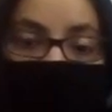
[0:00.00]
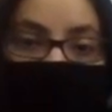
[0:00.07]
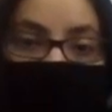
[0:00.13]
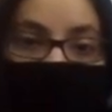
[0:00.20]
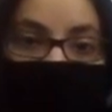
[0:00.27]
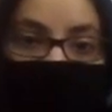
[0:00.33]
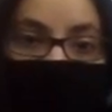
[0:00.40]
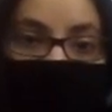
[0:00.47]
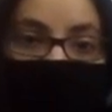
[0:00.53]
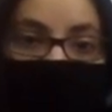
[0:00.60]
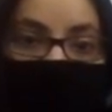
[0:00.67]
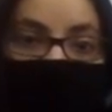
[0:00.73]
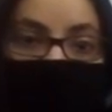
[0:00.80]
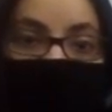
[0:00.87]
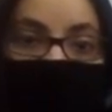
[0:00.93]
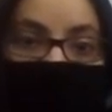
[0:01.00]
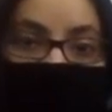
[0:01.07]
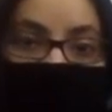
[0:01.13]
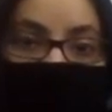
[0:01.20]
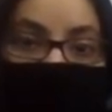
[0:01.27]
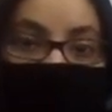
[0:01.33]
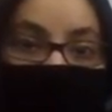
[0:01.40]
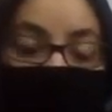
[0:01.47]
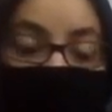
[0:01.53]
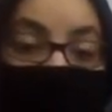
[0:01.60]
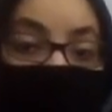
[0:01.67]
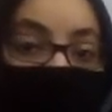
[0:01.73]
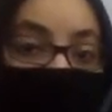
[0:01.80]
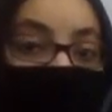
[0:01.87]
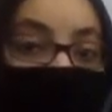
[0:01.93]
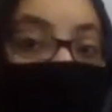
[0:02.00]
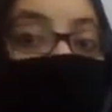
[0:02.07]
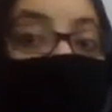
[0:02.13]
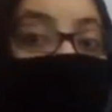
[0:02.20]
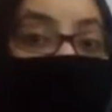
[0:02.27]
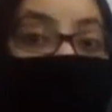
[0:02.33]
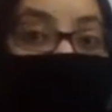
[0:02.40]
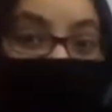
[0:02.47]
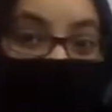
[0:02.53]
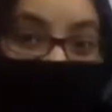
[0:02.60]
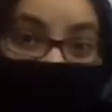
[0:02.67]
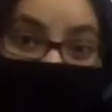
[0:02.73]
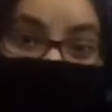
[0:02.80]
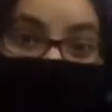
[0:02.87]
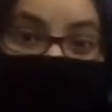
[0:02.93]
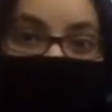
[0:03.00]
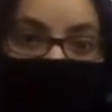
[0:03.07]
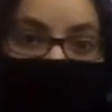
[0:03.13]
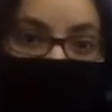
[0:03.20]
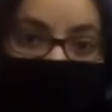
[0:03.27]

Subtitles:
which number? Toward the greater number,